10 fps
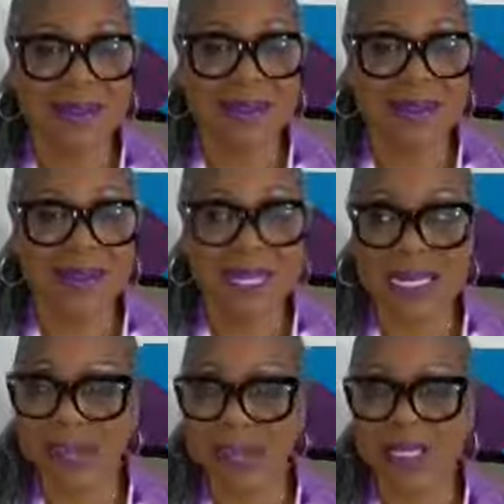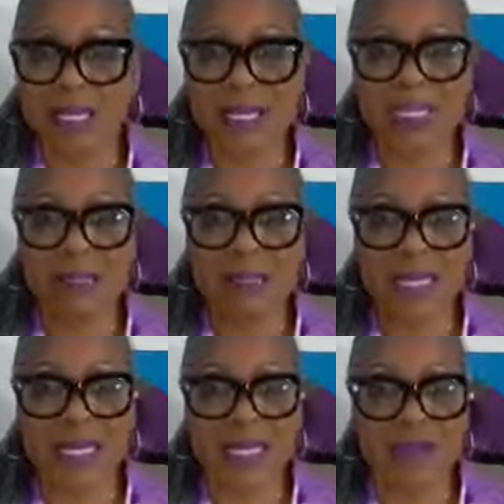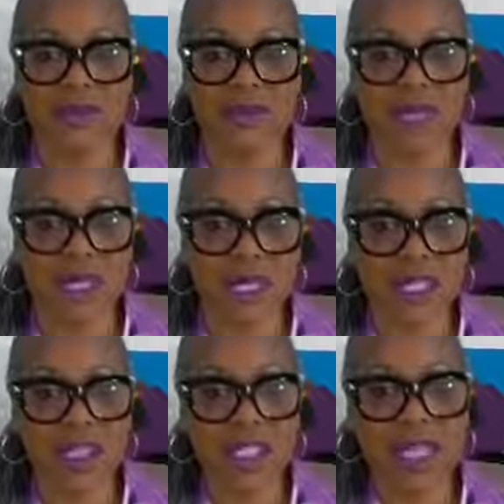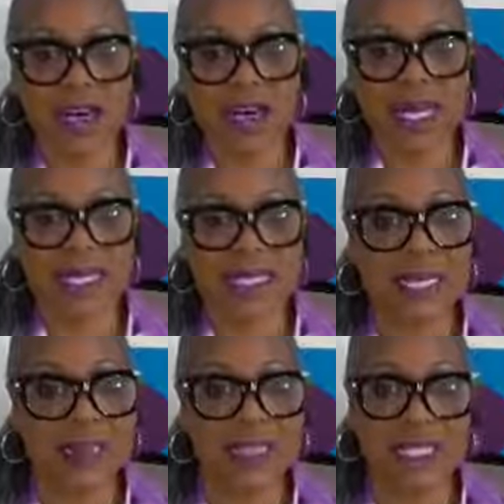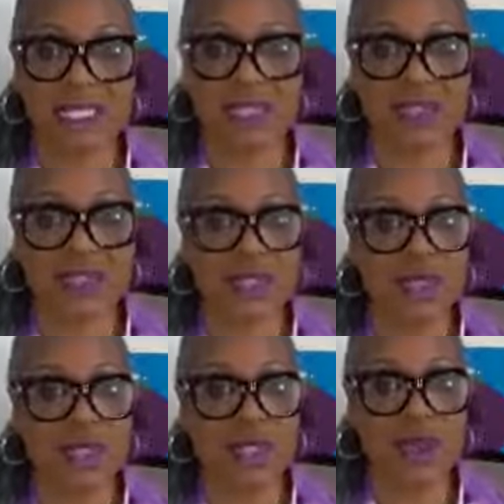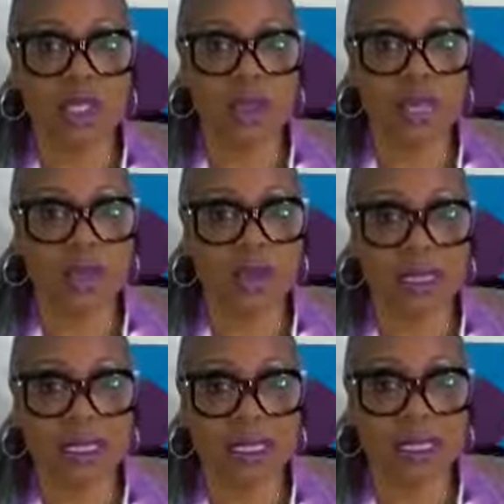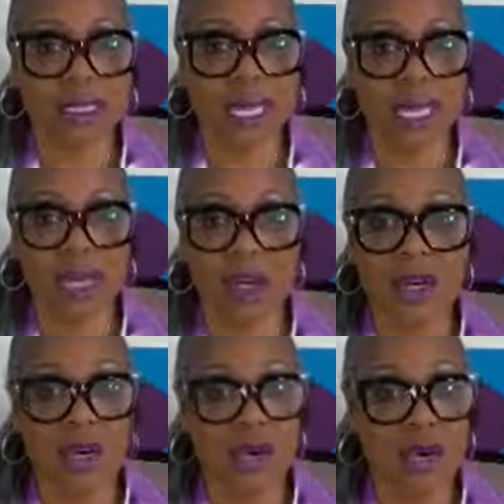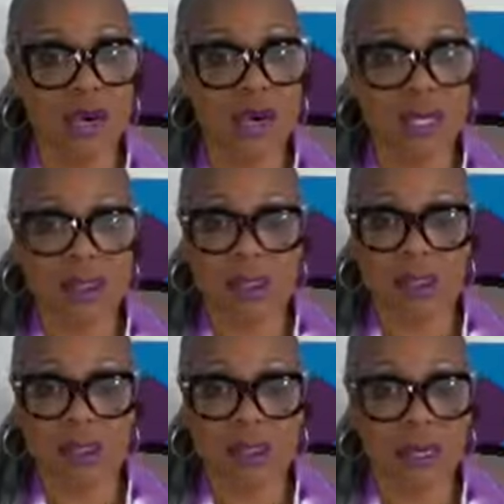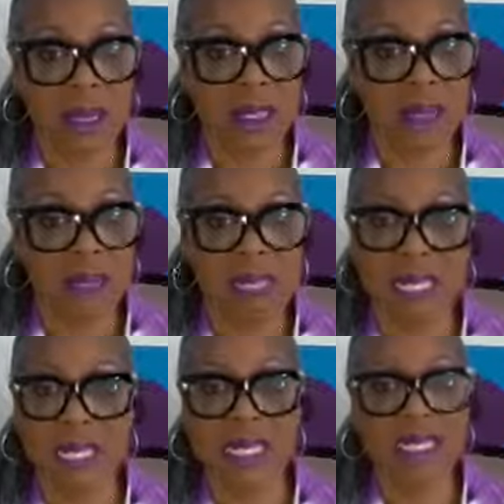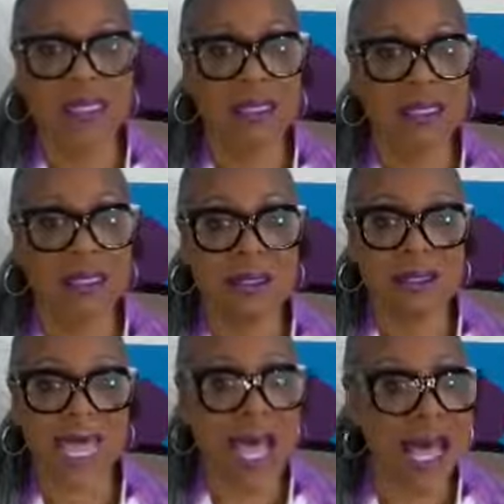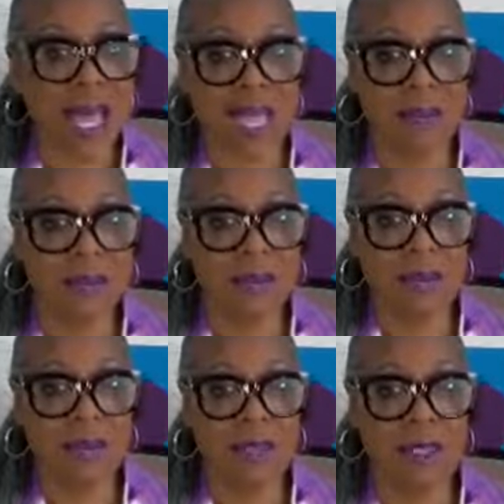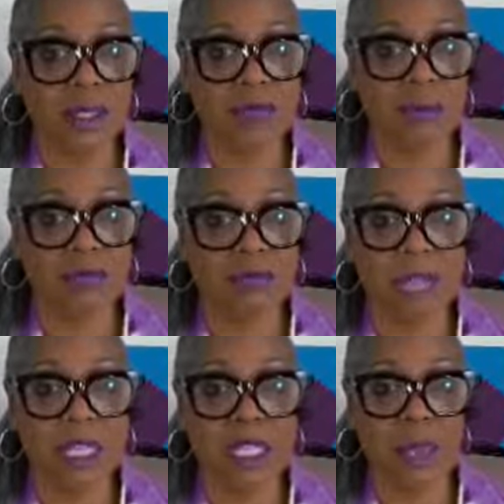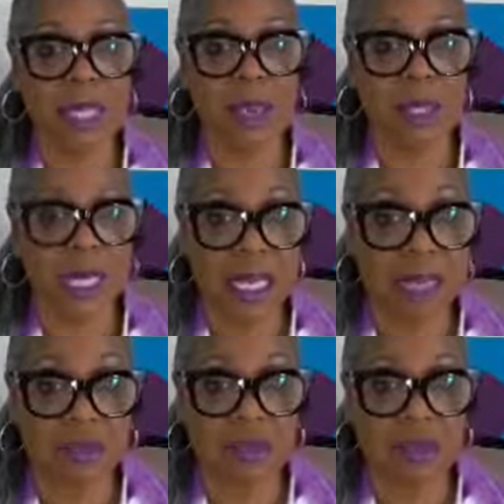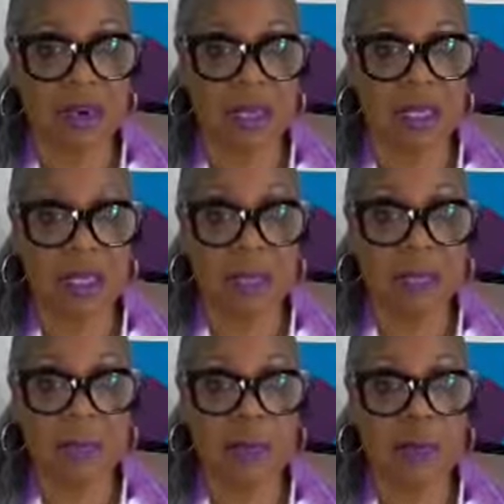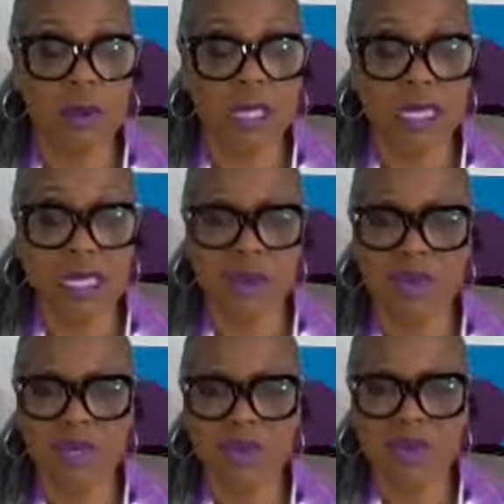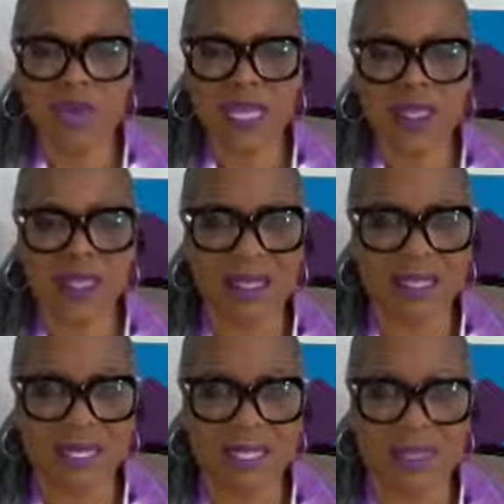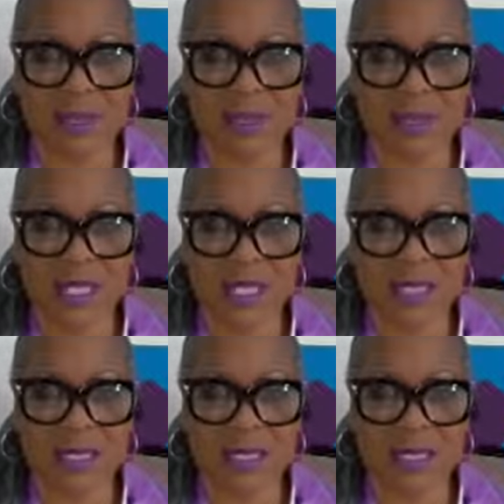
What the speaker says: Right? I'm seeing somebody else, like the young man, 17 years old, we talked about earlier today, who is committed his time to finding PPE for people who need it. What a great thing that he's doing.